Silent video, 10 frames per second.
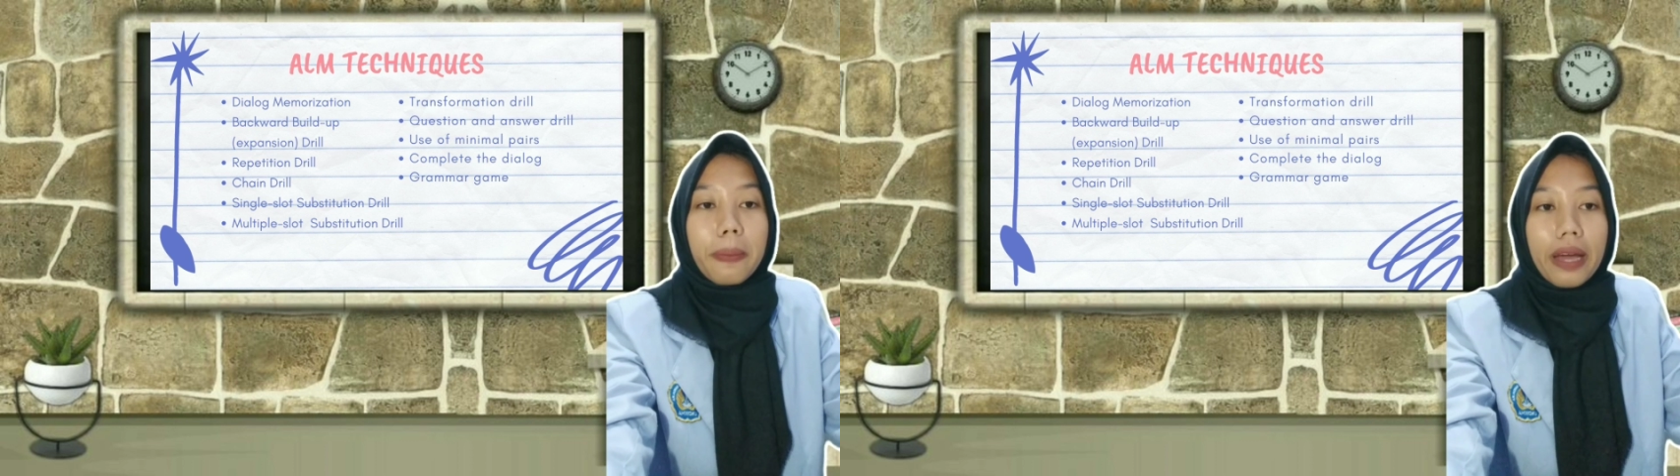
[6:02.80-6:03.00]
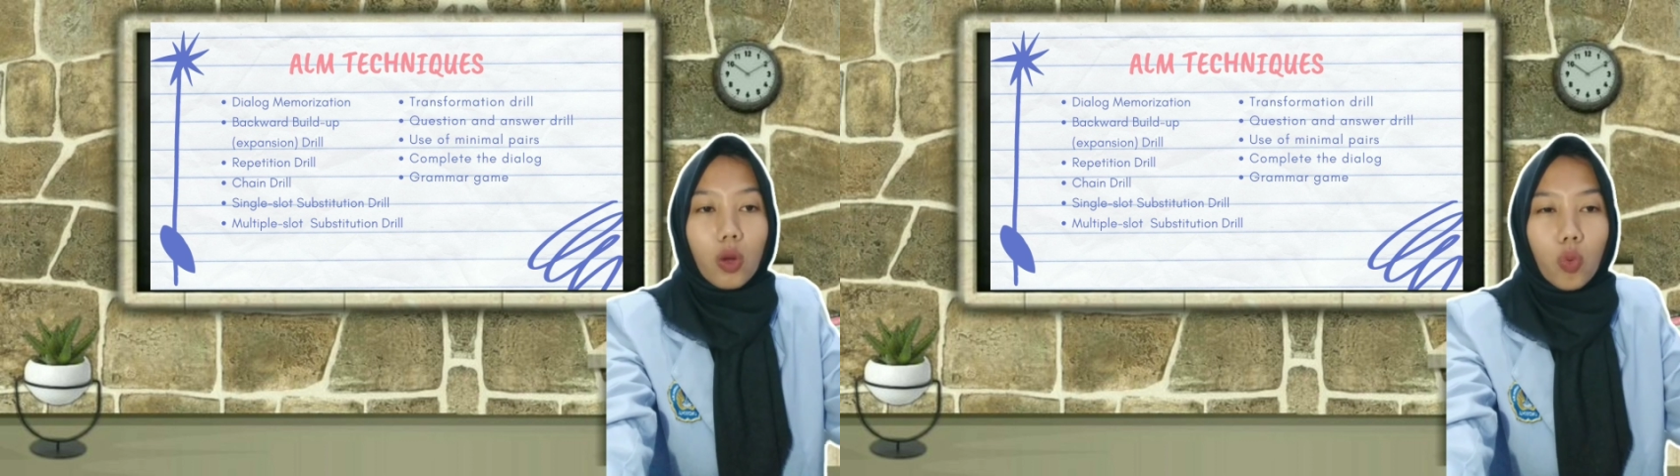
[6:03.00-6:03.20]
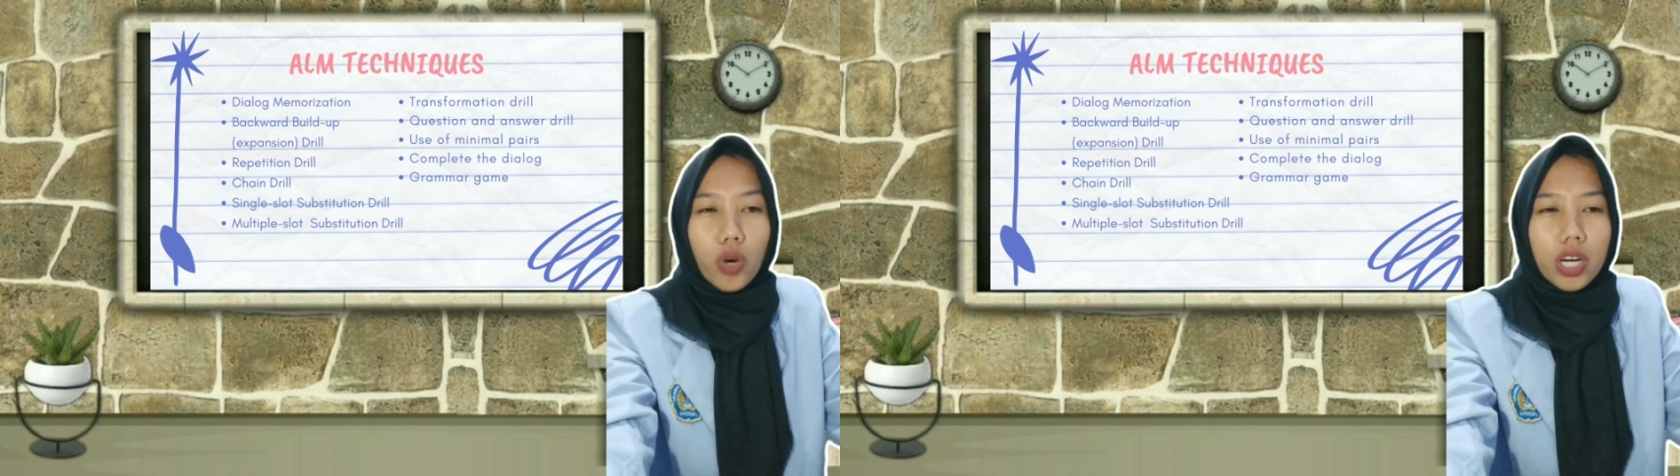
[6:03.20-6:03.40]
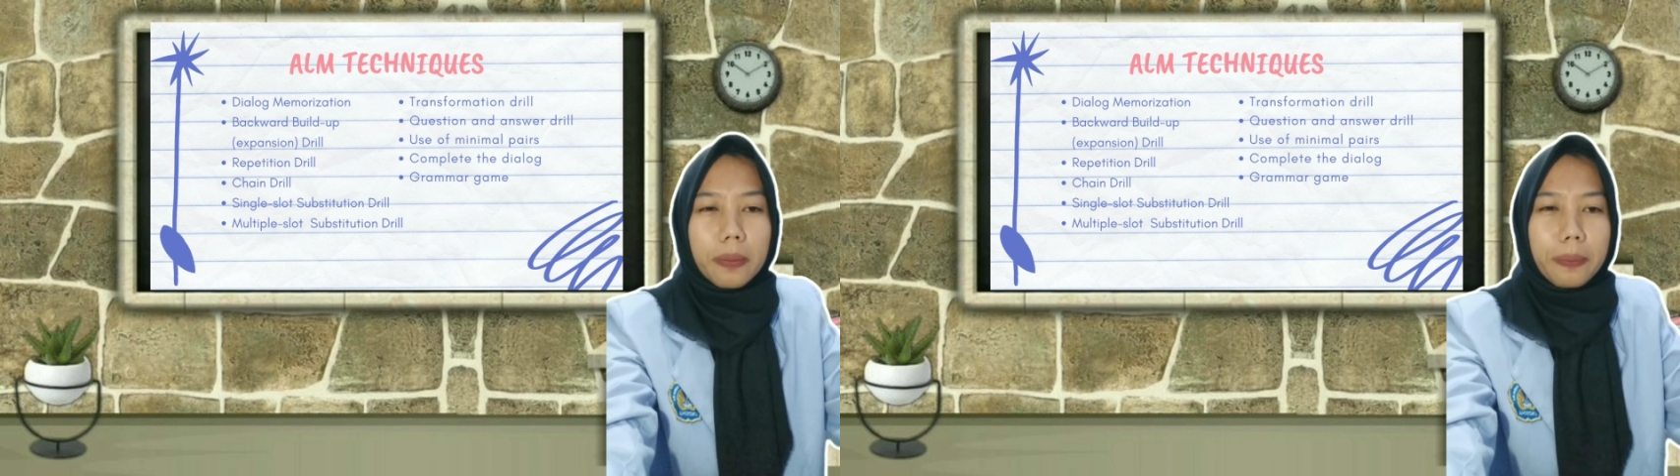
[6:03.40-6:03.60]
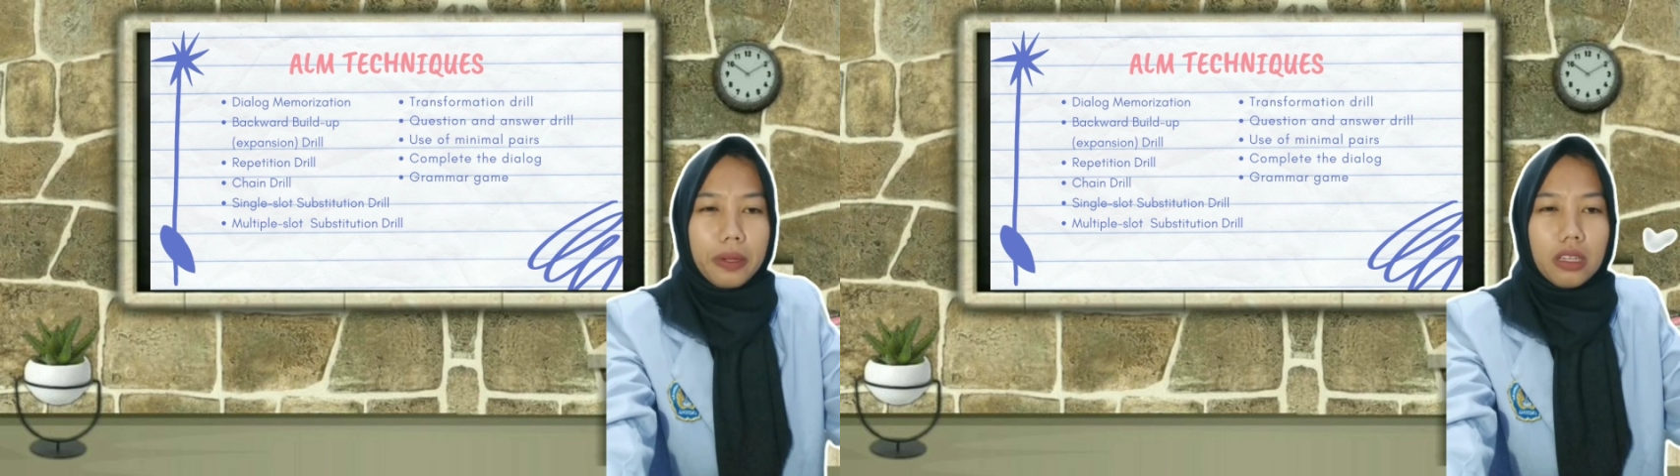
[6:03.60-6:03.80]
backward
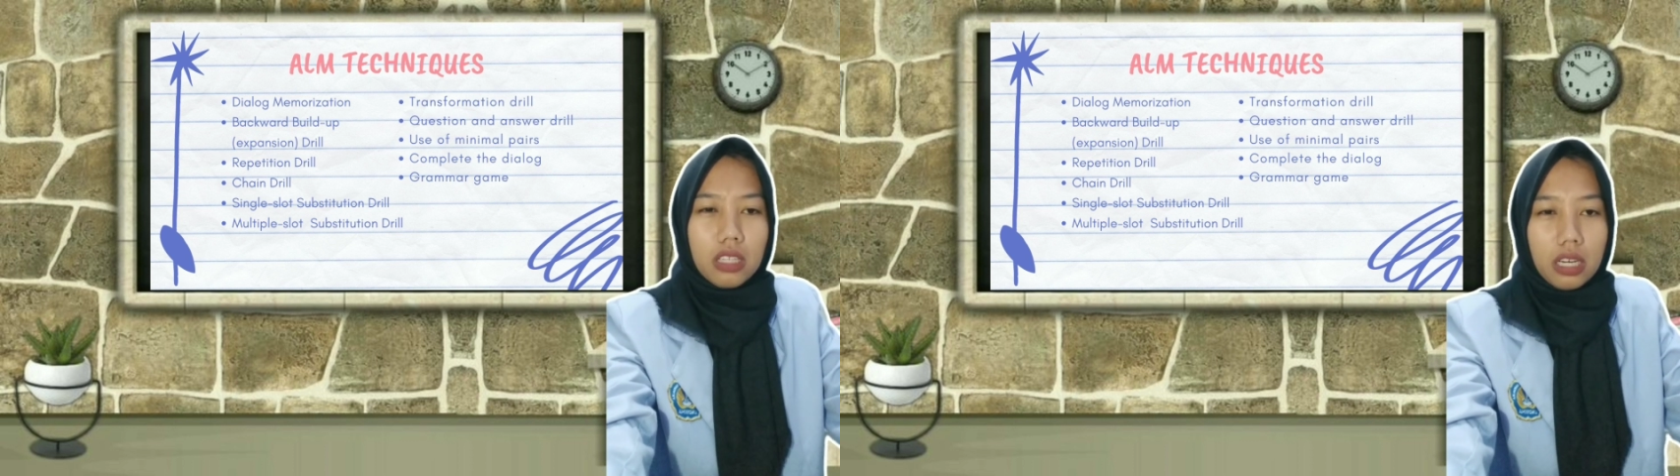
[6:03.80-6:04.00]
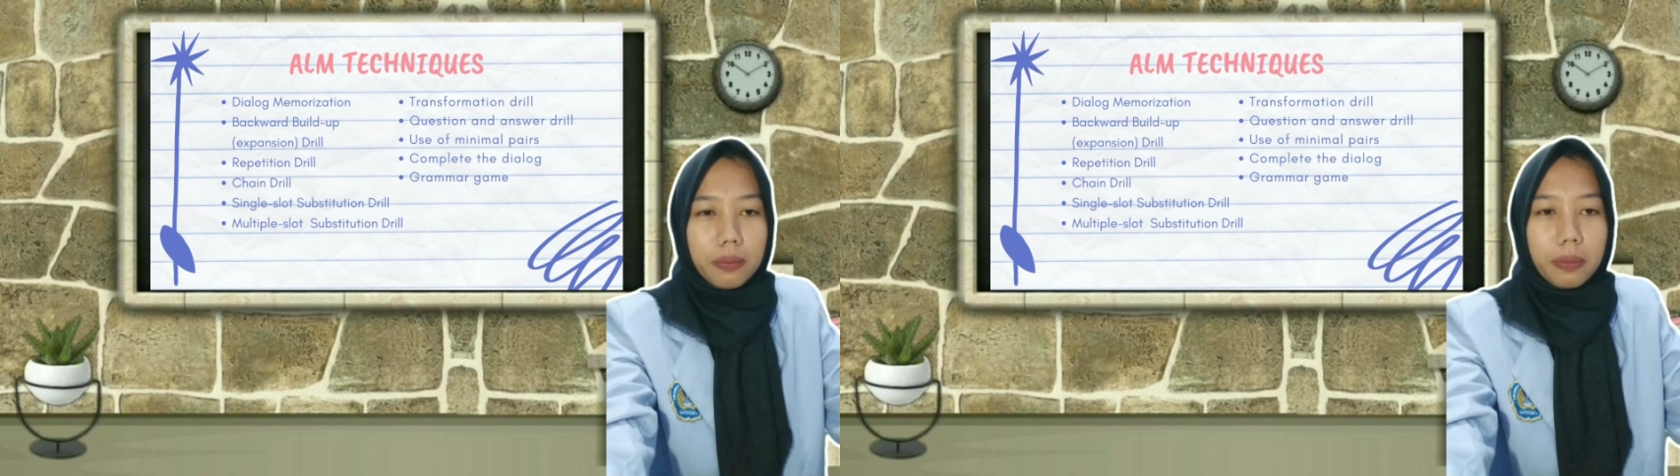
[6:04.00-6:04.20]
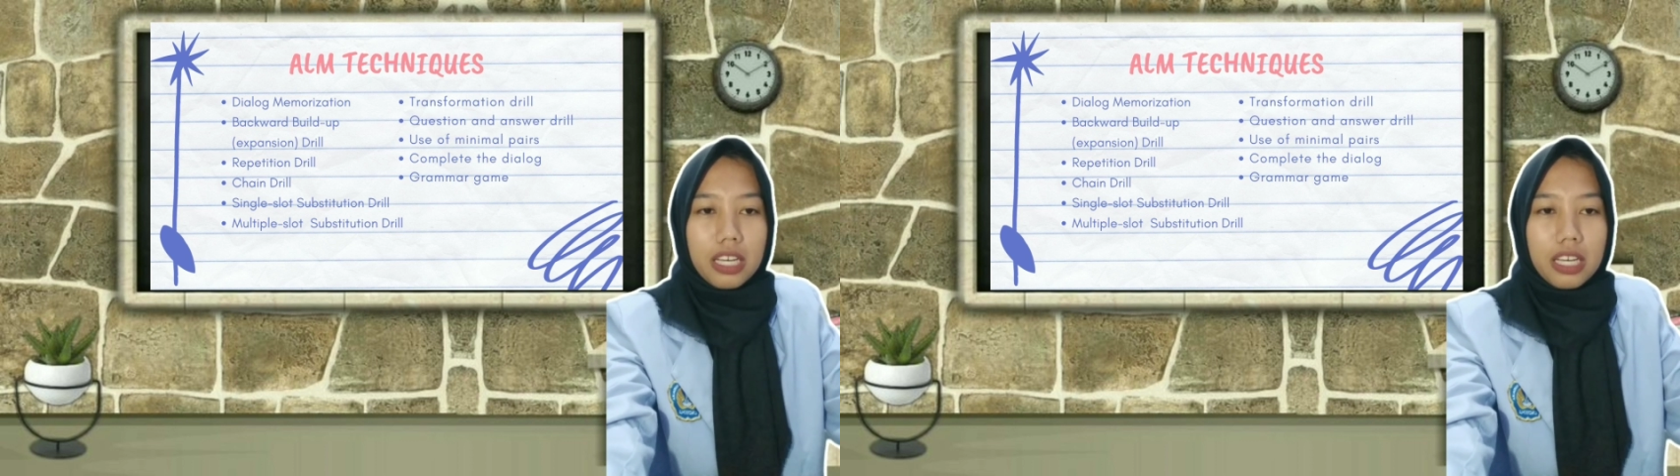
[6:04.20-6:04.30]
build-up,